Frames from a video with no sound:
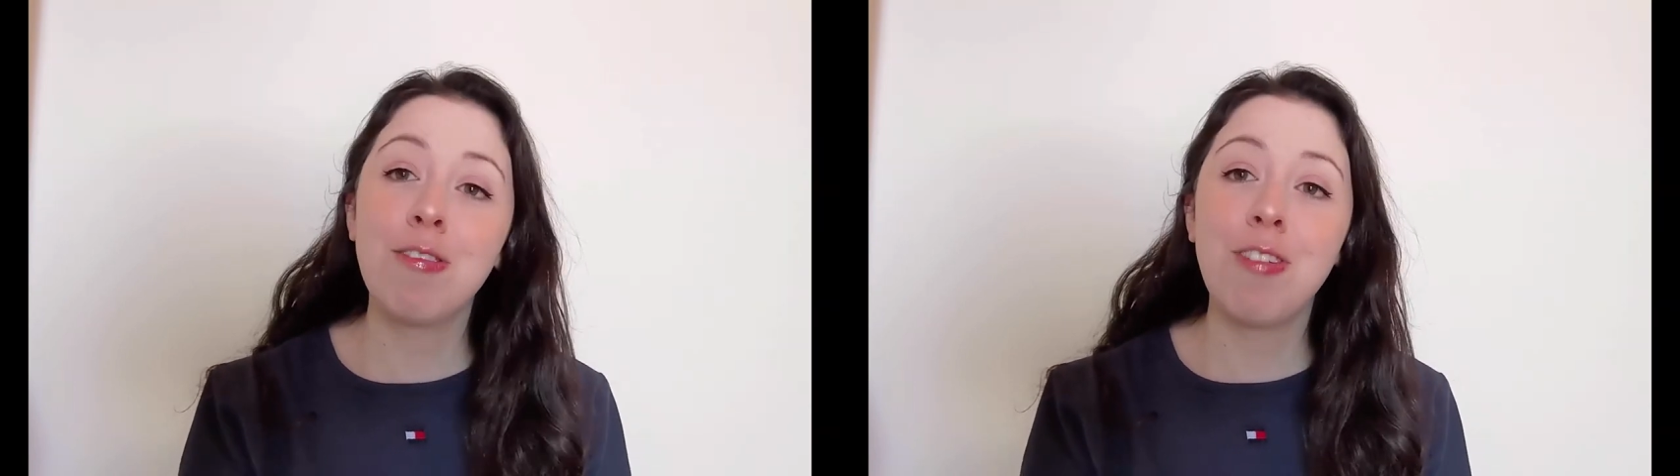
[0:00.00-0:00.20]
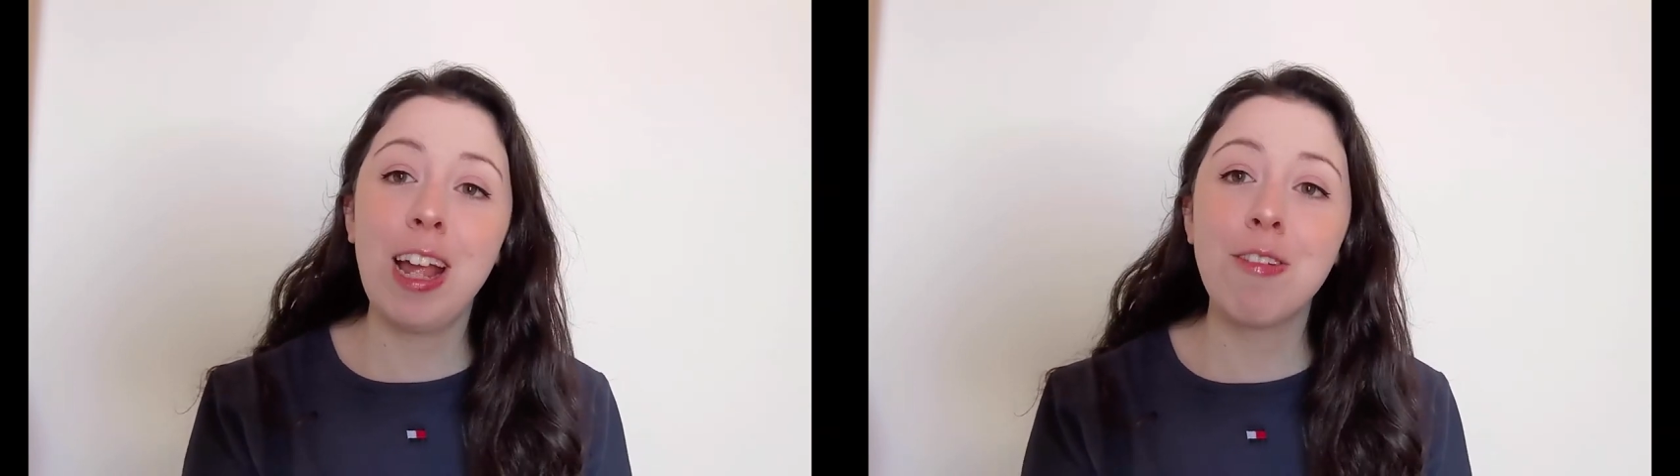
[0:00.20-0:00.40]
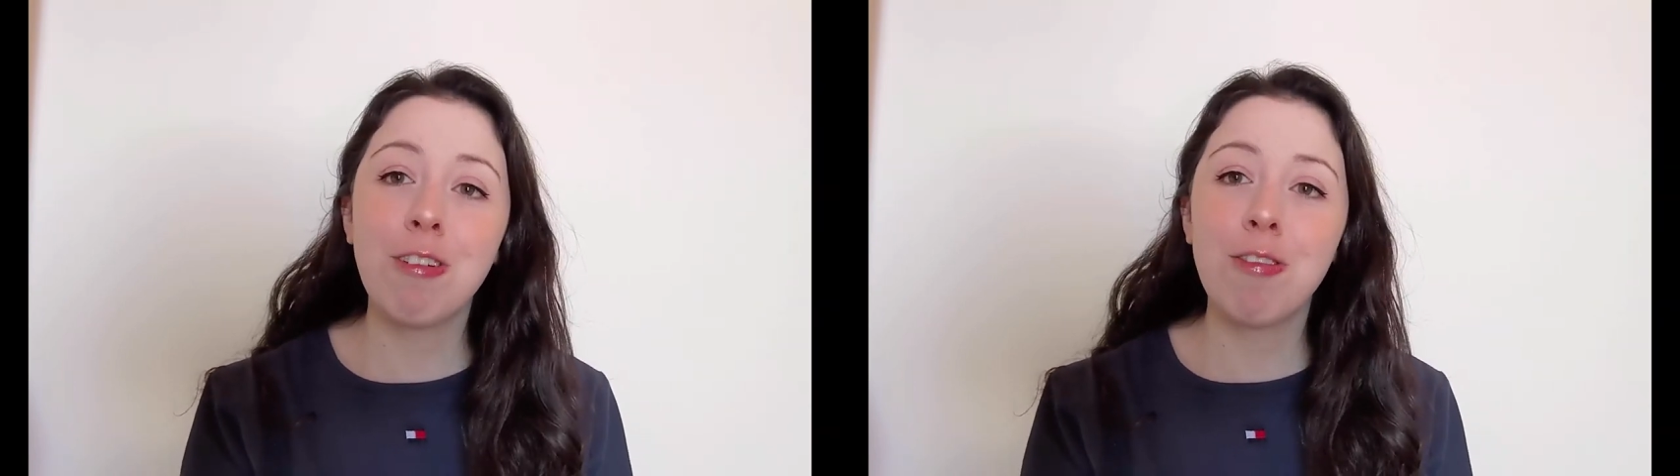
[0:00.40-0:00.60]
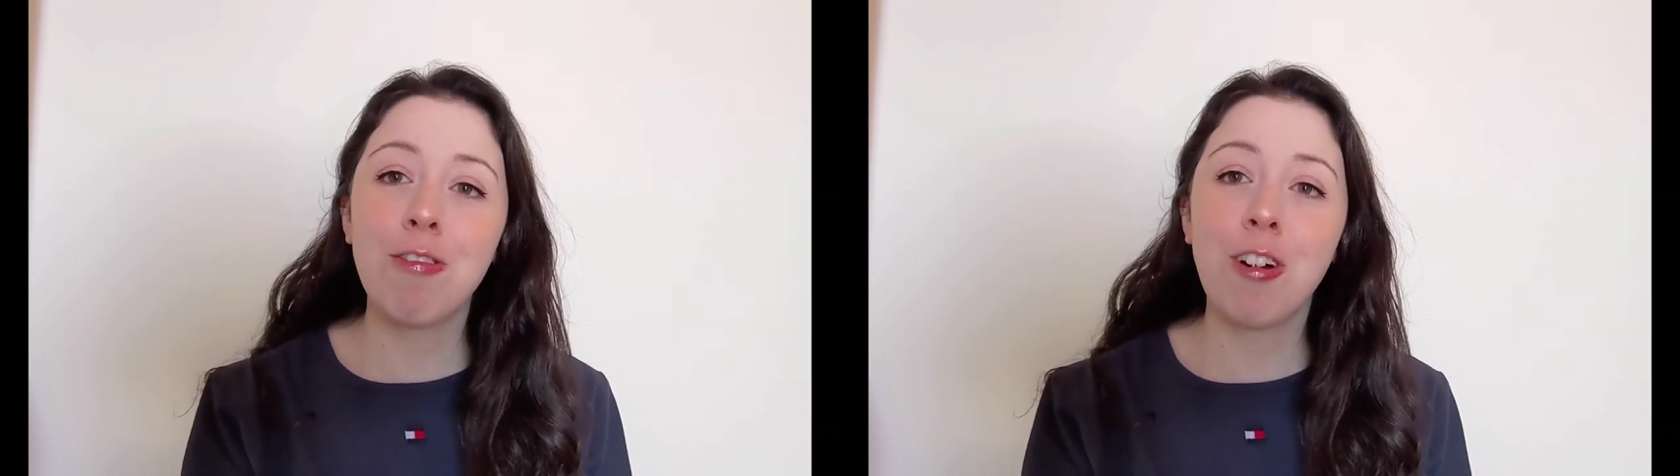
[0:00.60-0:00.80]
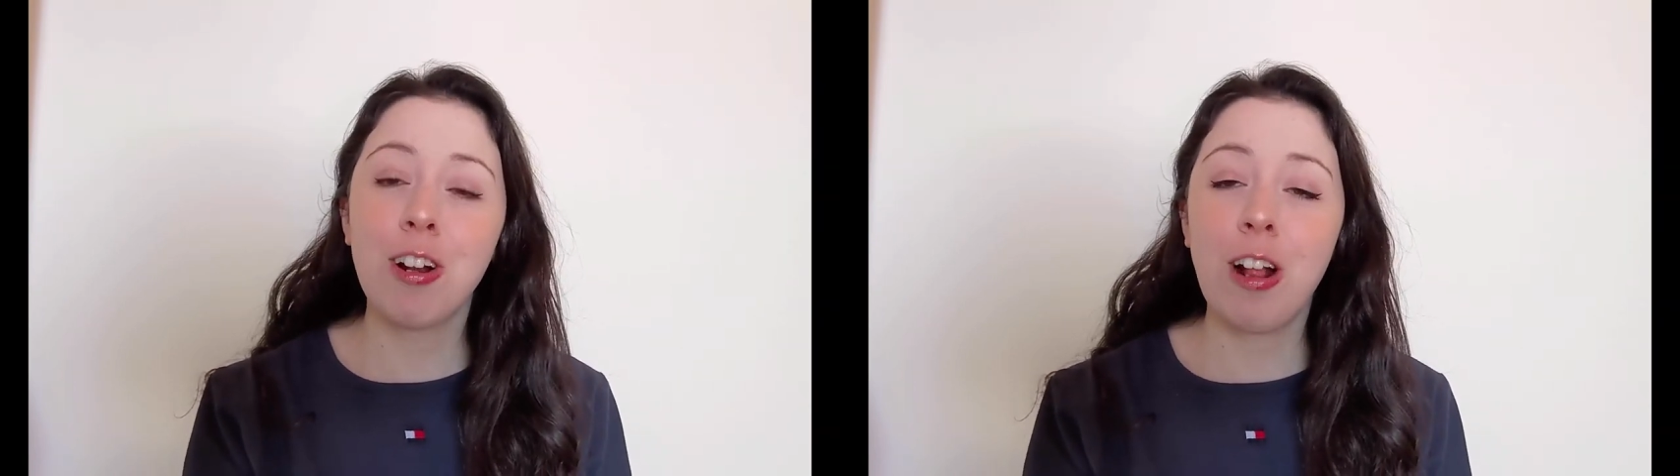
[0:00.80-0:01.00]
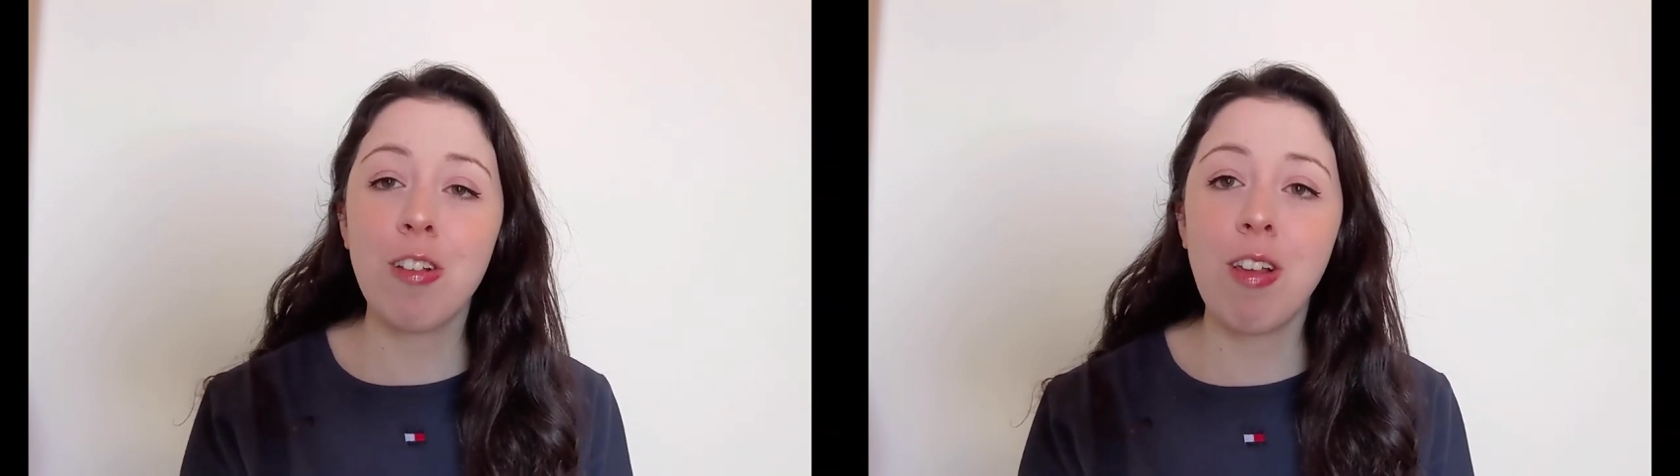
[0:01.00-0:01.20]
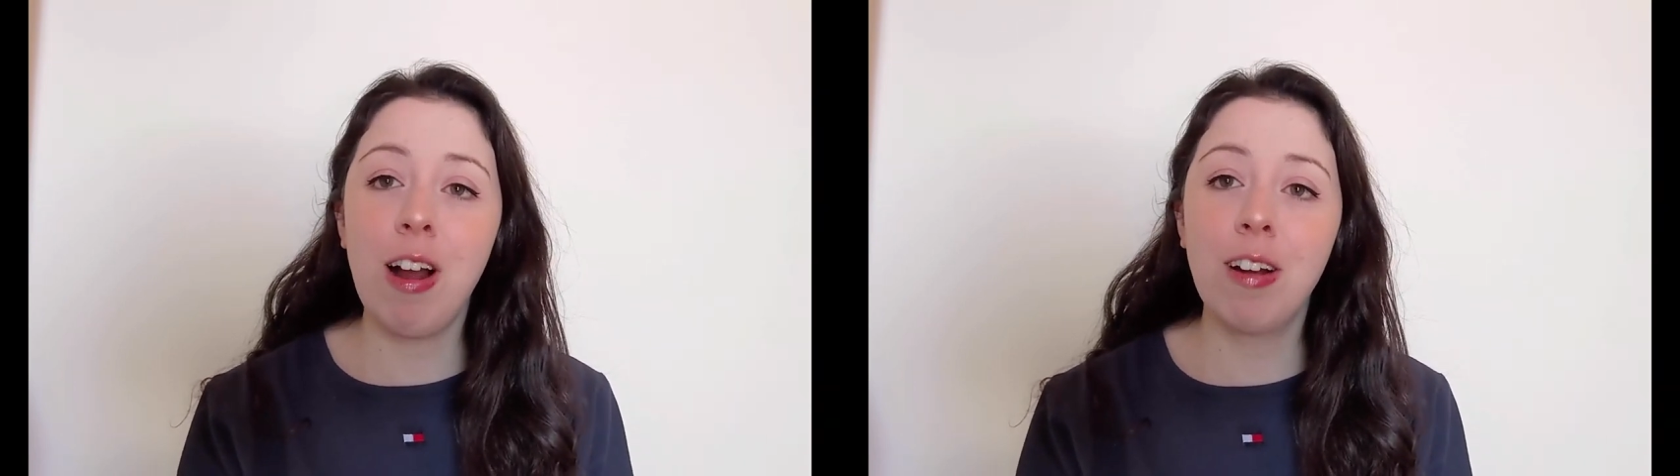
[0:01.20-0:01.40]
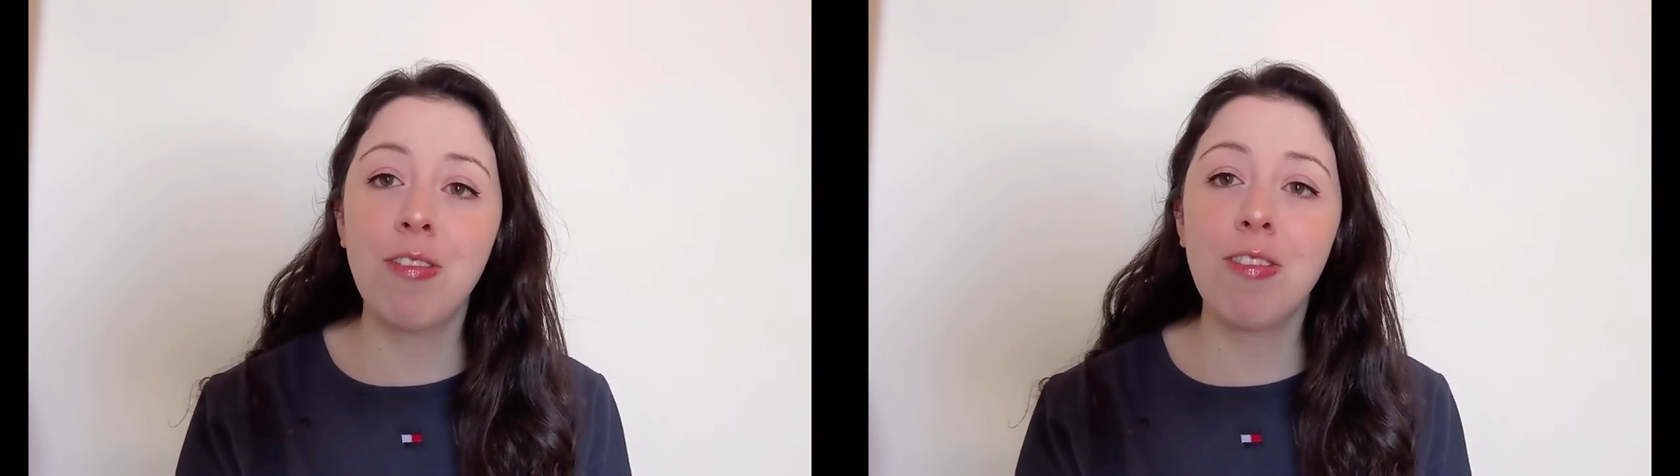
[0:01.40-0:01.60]
favorite photos
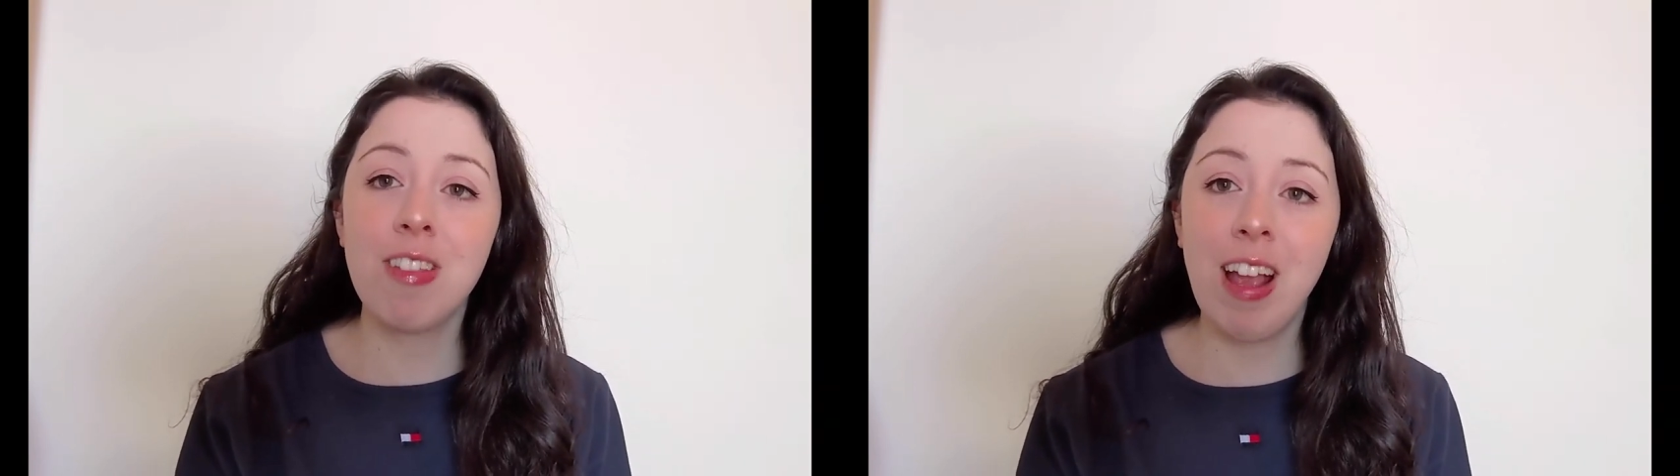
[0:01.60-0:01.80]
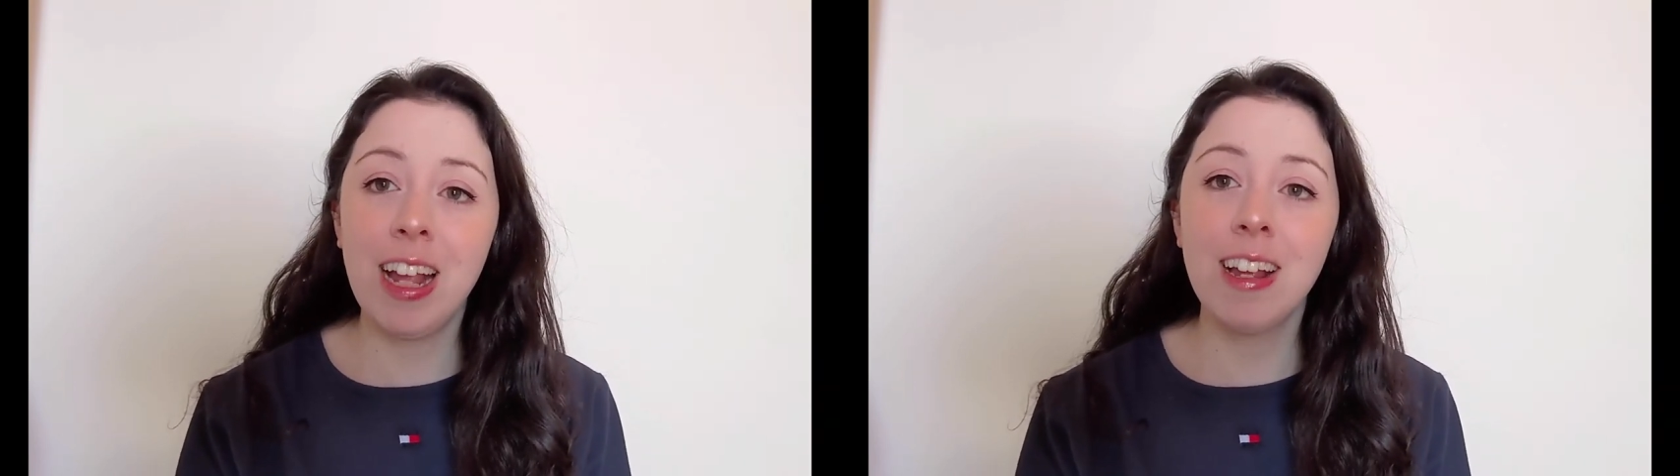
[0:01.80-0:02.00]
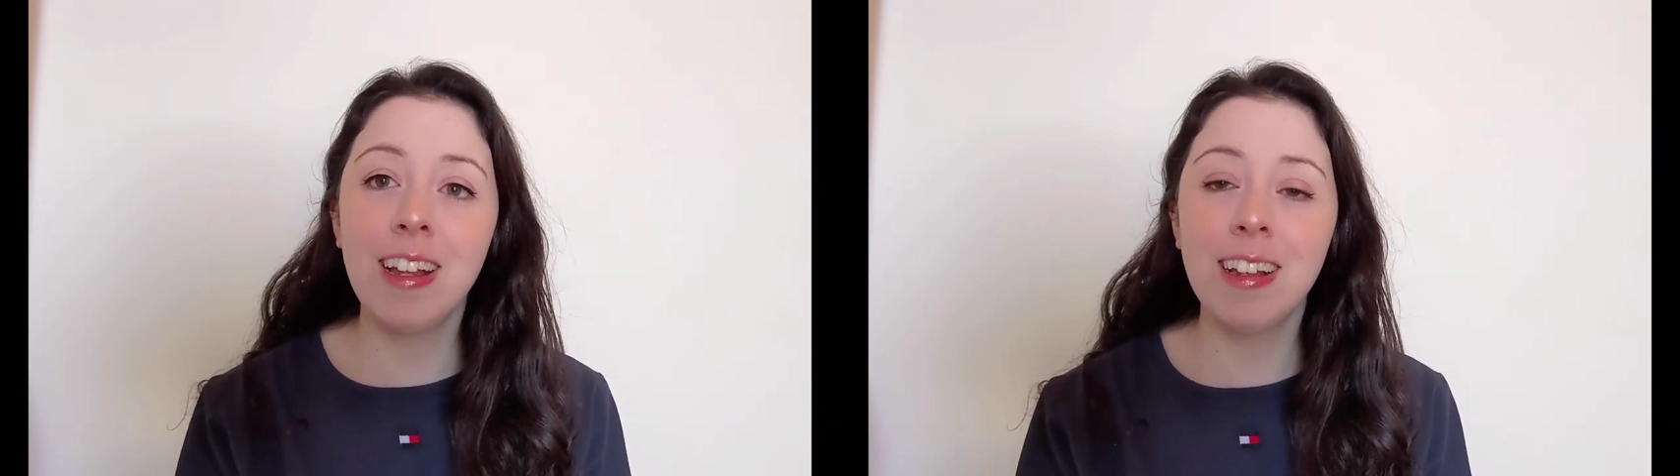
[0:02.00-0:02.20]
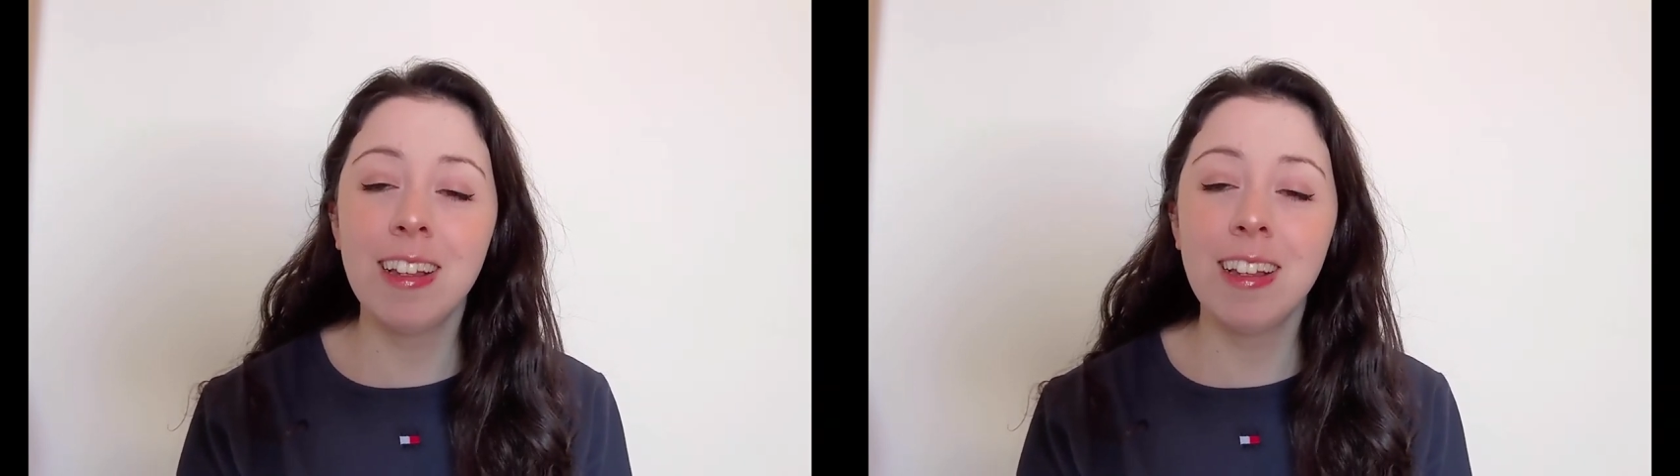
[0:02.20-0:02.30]
I've taken.